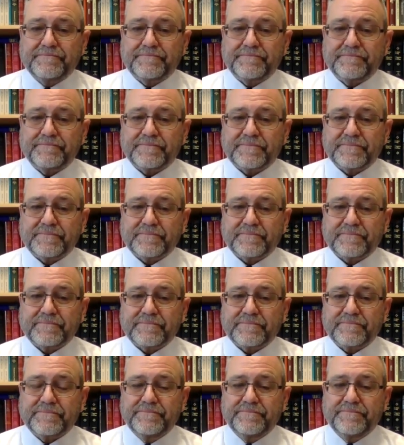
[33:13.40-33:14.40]

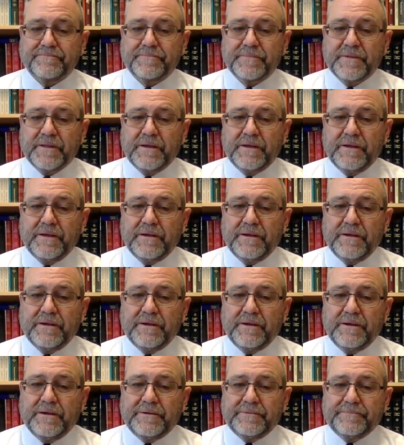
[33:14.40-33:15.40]

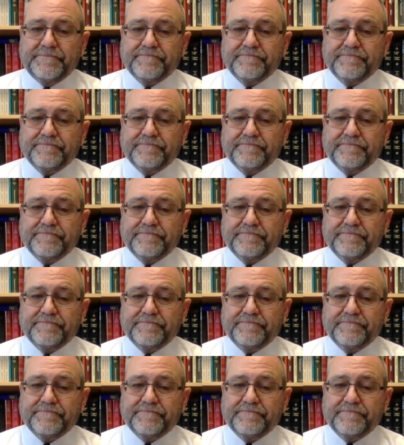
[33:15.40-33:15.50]
No one is speaking in this clip.